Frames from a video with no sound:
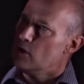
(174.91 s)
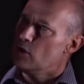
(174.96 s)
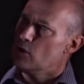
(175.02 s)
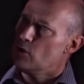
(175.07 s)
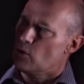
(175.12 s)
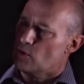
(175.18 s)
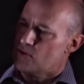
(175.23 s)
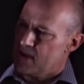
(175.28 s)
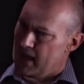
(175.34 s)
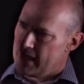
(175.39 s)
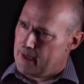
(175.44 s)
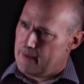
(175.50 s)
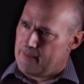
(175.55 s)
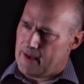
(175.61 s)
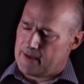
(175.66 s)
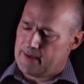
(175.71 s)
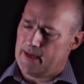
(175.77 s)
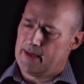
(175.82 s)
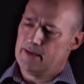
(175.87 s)
You're taking
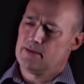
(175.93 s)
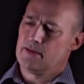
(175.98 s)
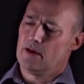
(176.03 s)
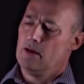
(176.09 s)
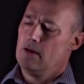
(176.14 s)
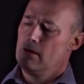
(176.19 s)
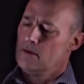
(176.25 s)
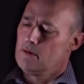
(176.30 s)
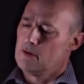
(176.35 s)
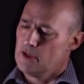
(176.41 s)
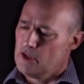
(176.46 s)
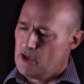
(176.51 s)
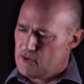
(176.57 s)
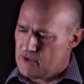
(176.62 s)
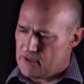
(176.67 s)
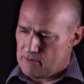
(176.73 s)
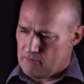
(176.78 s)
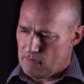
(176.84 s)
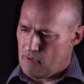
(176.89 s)
that data,
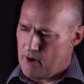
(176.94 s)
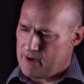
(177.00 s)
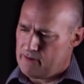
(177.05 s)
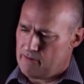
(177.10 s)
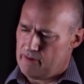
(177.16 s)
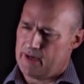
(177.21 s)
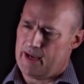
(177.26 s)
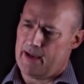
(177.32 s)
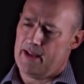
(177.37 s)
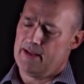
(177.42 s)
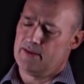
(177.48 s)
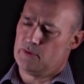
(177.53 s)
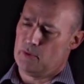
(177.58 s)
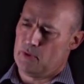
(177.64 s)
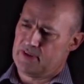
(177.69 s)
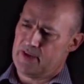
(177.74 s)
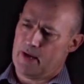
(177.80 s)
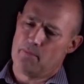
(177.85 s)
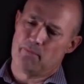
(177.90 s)
using rendering it into
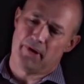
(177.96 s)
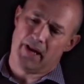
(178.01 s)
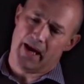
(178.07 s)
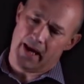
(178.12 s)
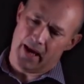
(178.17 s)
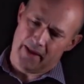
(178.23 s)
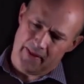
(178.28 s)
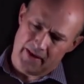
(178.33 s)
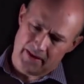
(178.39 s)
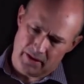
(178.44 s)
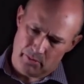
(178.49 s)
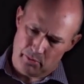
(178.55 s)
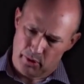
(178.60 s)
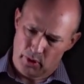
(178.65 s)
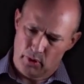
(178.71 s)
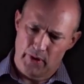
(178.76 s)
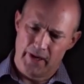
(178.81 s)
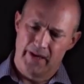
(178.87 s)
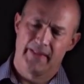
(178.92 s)
a template and then
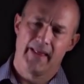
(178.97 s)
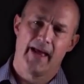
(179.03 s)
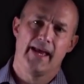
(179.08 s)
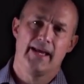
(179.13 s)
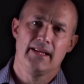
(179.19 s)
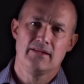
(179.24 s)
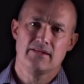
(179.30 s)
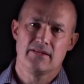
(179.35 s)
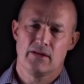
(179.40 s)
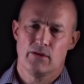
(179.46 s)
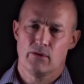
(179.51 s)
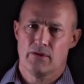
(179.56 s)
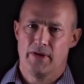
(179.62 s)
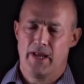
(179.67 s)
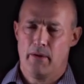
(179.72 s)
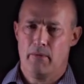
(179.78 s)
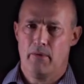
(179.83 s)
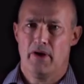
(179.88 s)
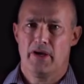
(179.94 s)
deploying that into your
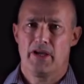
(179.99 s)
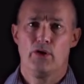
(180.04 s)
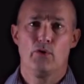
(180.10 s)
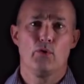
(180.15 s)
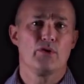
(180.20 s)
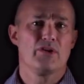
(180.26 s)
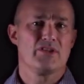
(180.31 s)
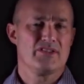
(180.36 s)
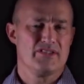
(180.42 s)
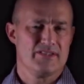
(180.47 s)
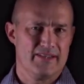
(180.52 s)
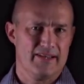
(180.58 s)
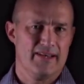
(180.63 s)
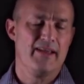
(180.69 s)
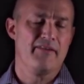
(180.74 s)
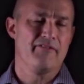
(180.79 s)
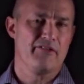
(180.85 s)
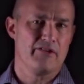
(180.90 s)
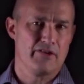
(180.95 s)
network in order to
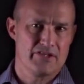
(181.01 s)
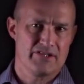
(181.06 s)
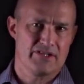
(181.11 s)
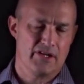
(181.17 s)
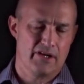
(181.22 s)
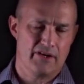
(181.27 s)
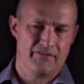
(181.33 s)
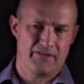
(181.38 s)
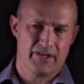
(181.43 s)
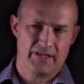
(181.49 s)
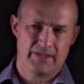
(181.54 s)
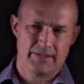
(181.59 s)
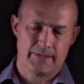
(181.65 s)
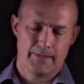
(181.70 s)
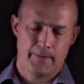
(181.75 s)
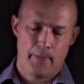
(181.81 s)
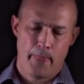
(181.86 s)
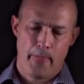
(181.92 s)
deliver a service.